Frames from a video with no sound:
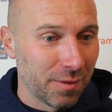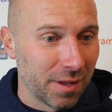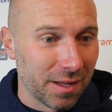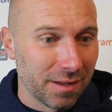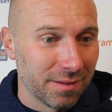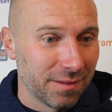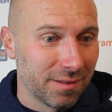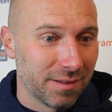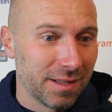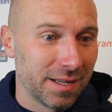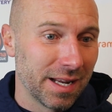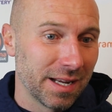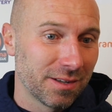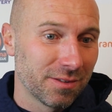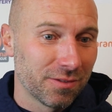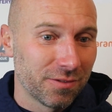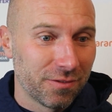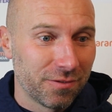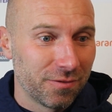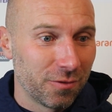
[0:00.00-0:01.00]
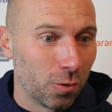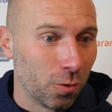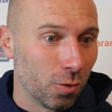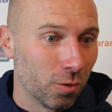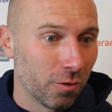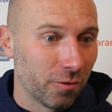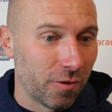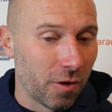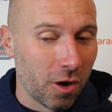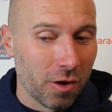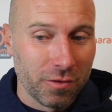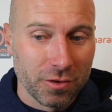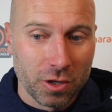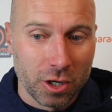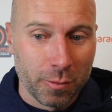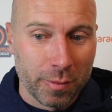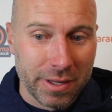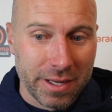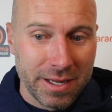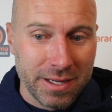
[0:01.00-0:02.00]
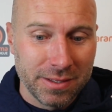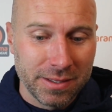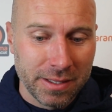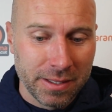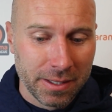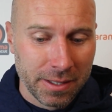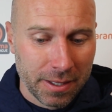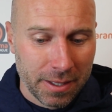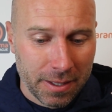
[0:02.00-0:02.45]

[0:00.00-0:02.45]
that the next four or five are going to be easy.